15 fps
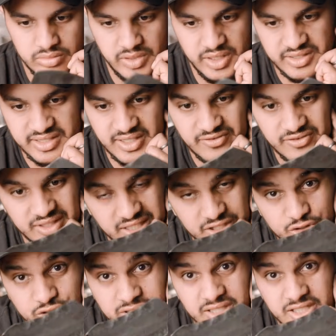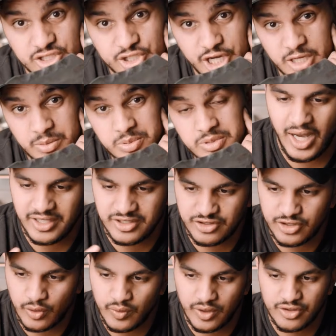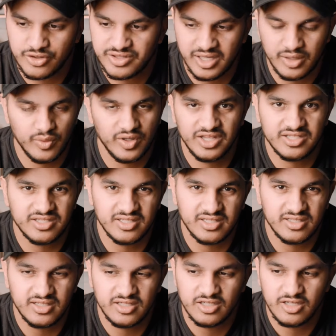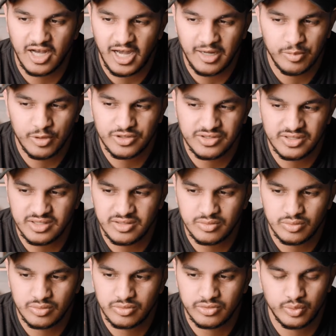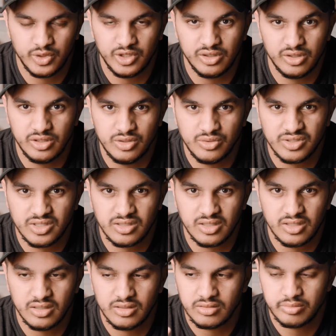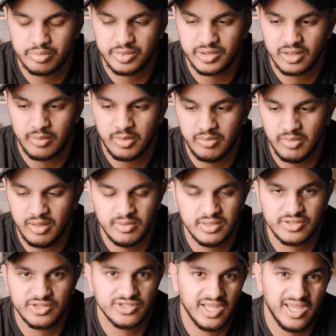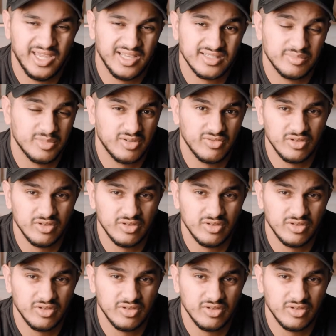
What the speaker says: It's definitely an interesting shape. I don't understand why this thing is here. I personally wouldn't use it there, but I mean, maybe it's just hang something